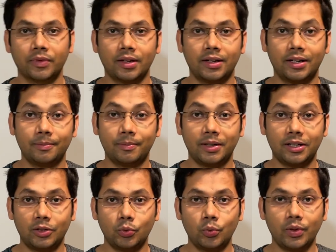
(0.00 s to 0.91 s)
Number
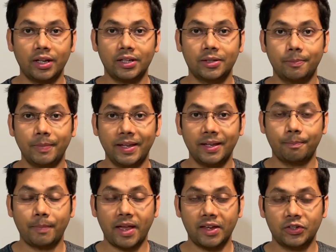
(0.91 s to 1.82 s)
2 is being
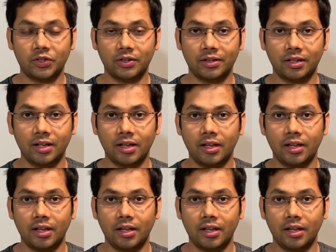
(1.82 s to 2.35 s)
patient.